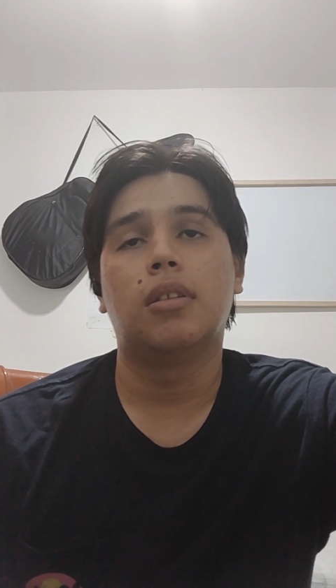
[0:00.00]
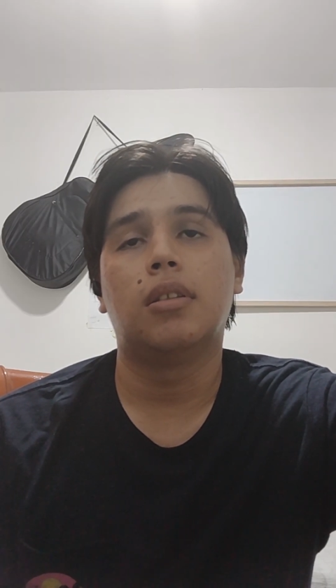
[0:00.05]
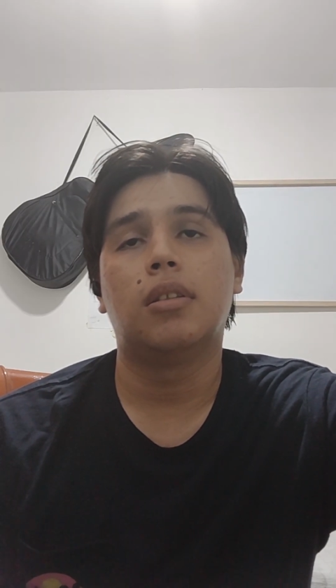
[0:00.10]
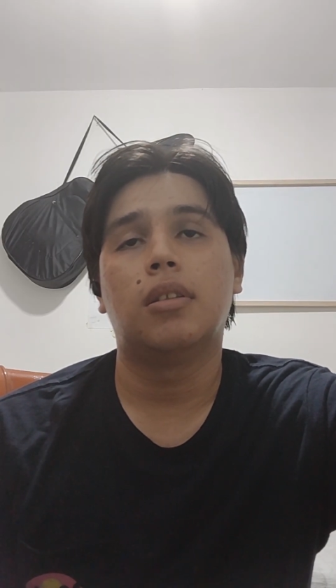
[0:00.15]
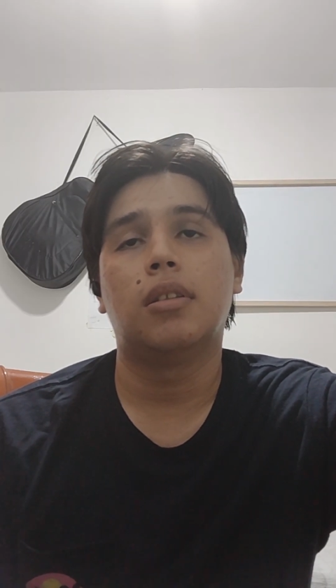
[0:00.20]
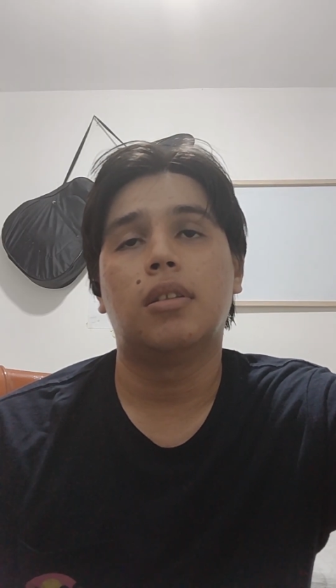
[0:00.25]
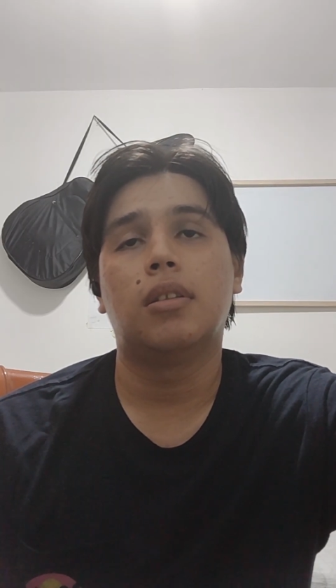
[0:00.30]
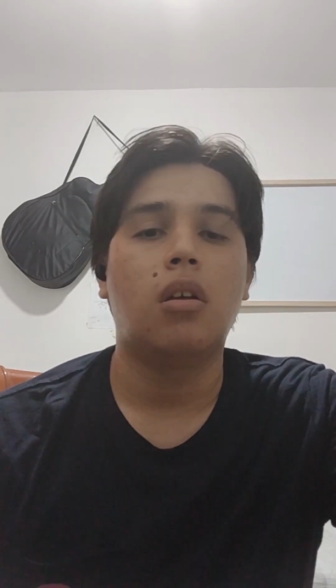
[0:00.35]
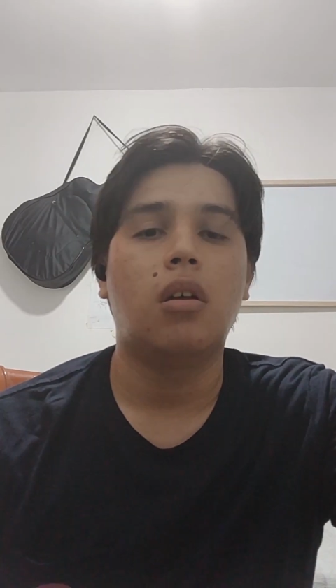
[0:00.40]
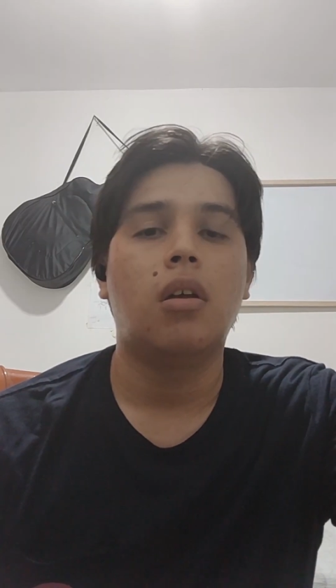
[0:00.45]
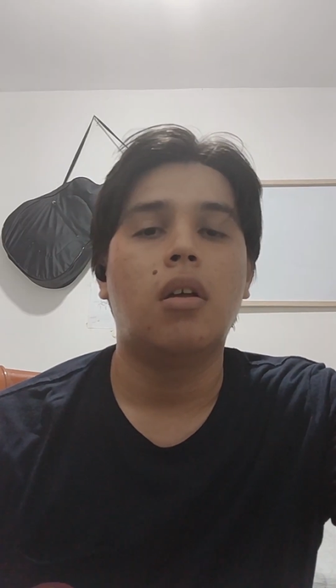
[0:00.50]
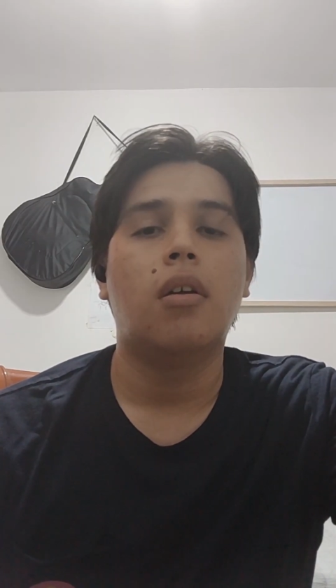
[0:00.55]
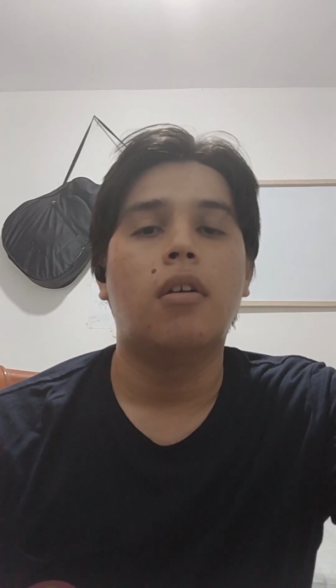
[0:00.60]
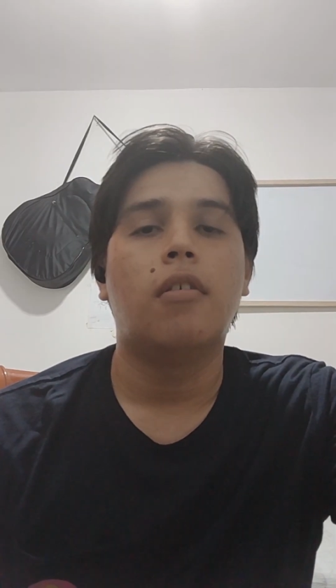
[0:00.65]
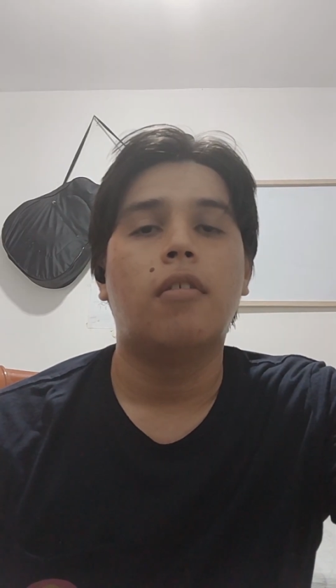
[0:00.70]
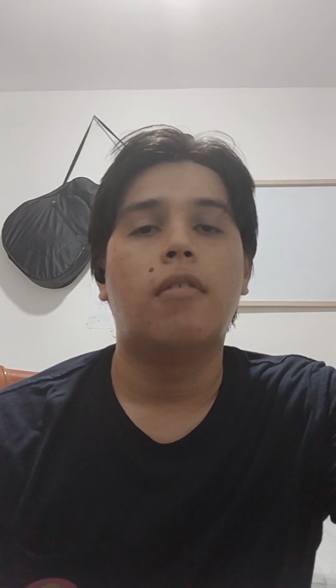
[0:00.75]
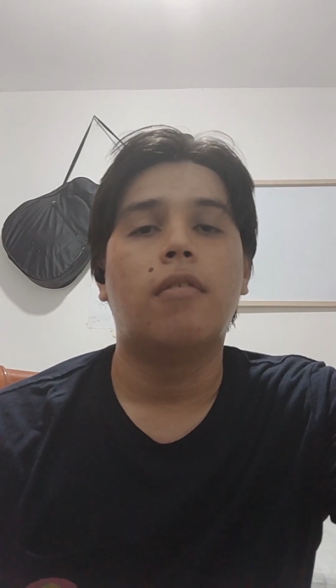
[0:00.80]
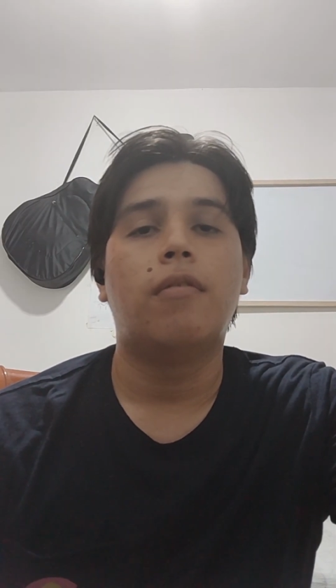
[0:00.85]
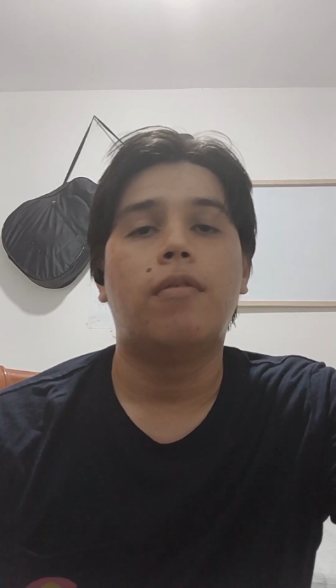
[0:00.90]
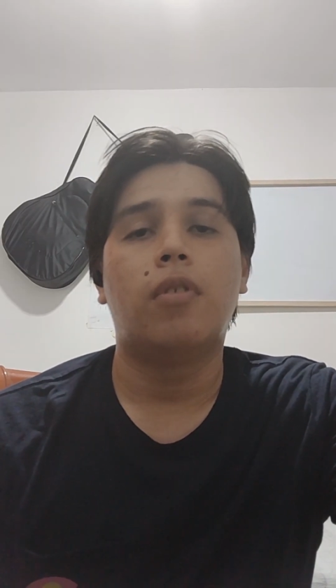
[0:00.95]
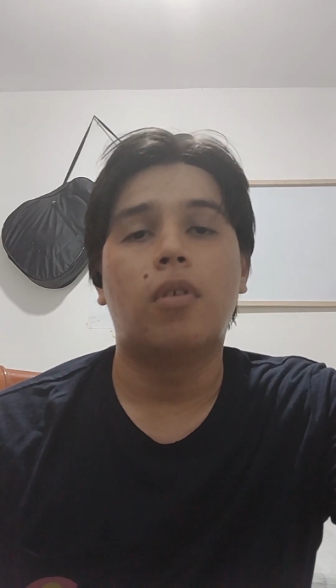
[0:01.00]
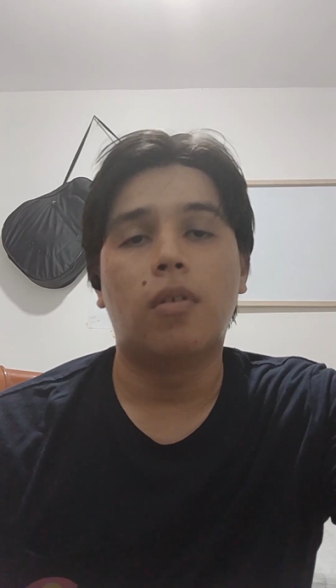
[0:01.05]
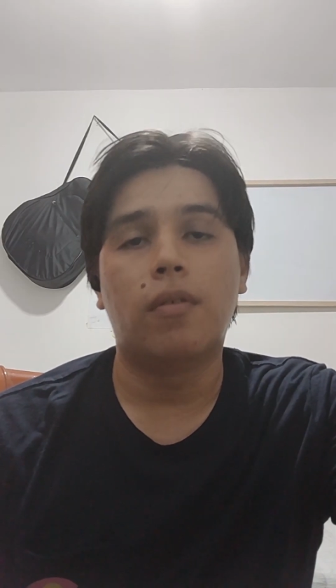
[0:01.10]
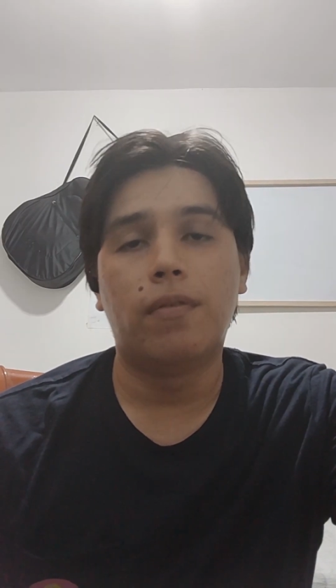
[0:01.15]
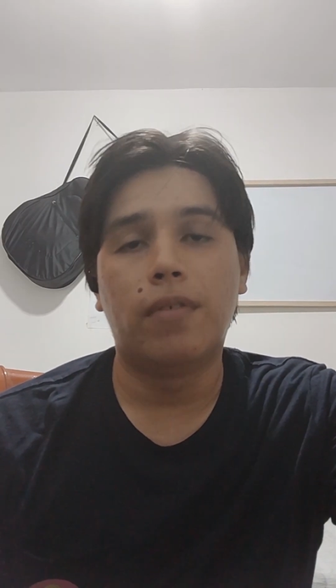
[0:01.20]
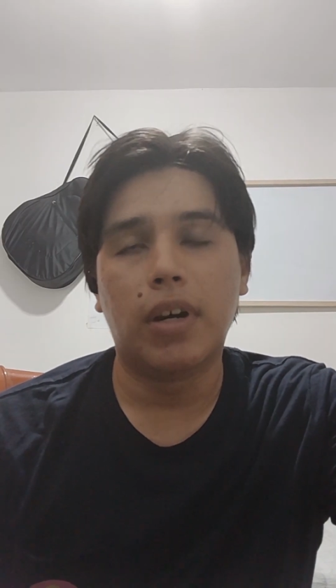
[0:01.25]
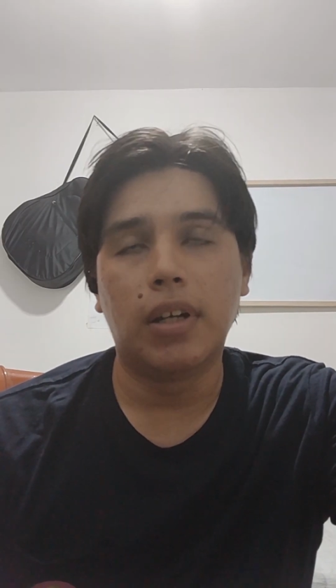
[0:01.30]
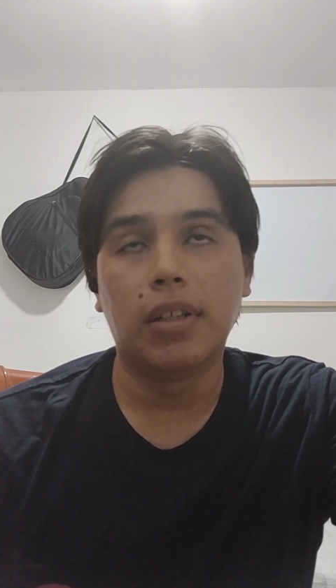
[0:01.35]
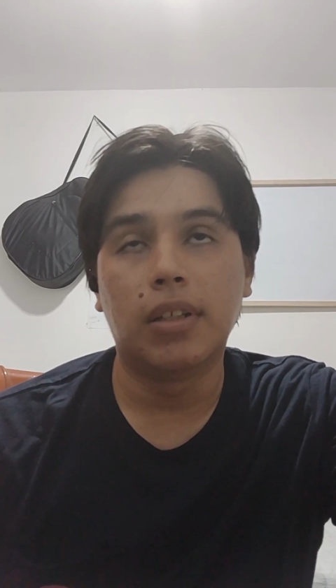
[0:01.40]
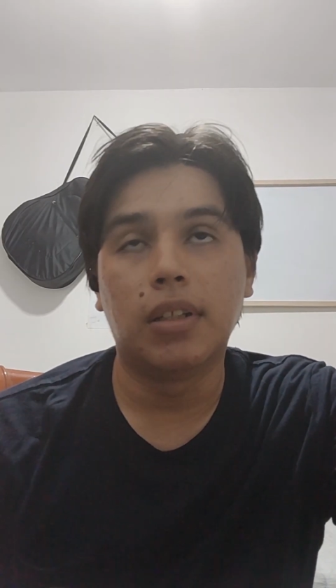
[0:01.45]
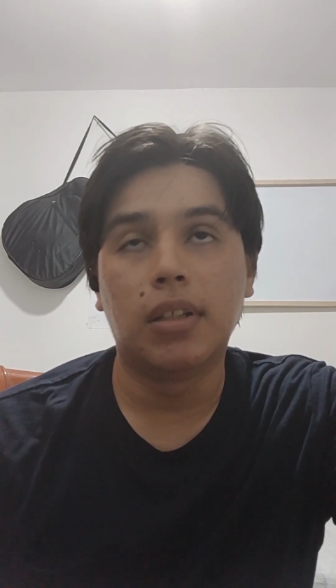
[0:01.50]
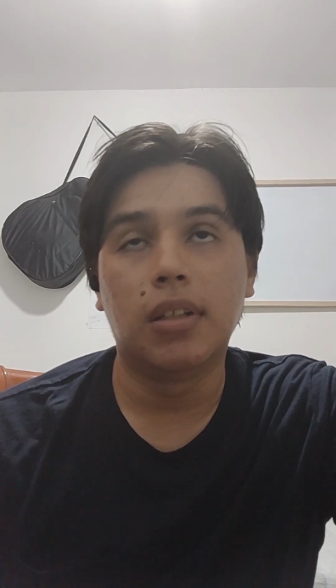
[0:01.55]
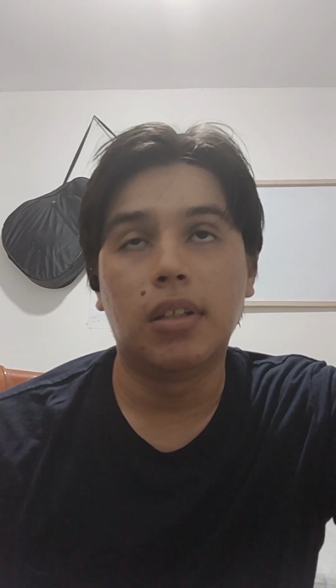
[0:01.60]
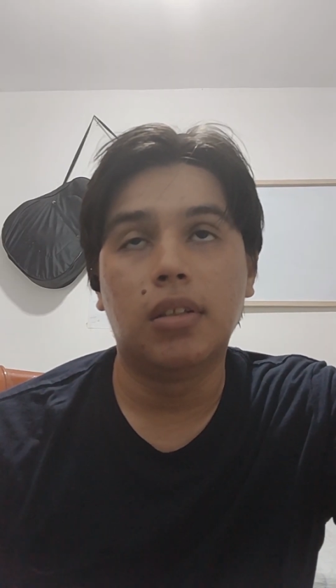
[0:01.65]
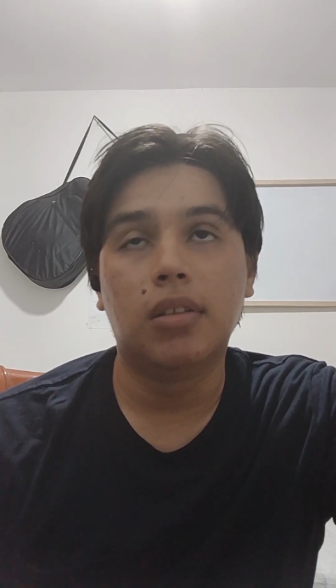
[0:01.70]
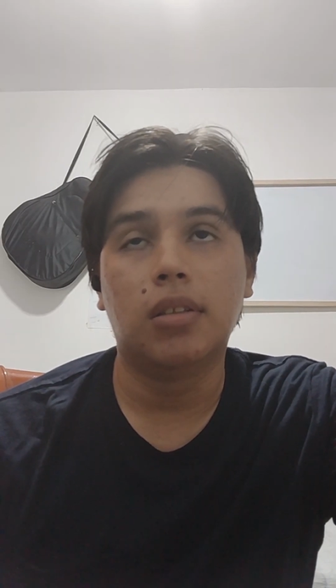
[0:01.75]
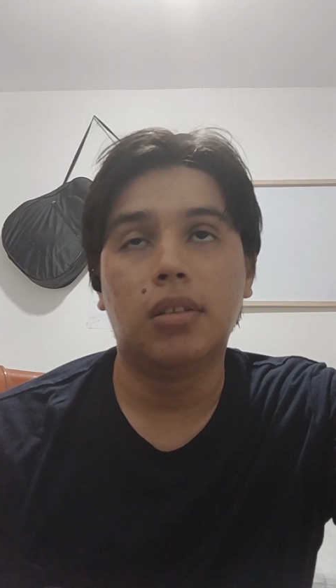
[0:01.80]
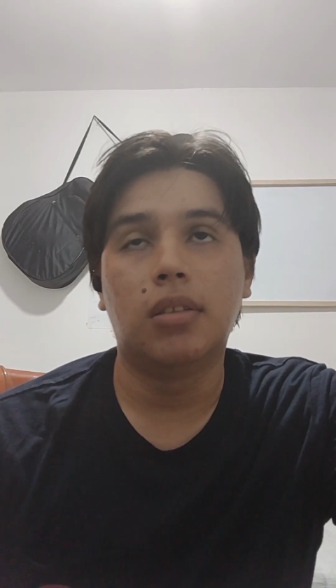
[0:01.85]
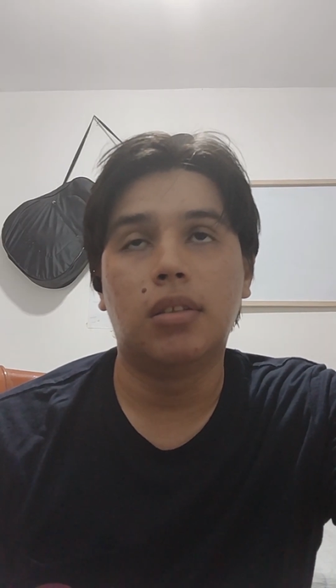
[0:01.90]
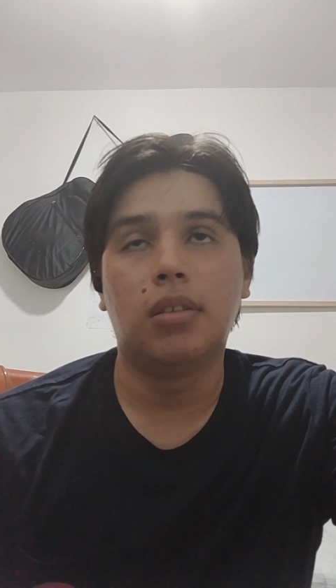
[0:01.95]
for finally the third